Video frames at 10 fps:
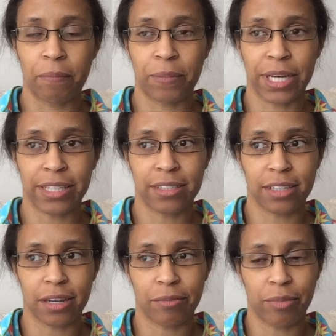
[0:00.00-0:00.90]
But
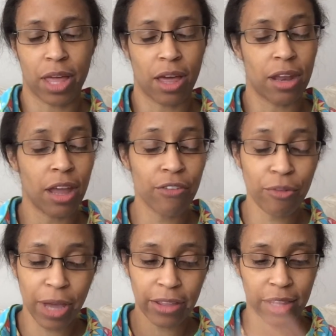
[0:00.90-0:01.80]
enough
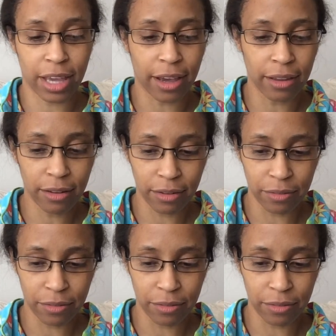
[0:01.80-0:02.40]
about that.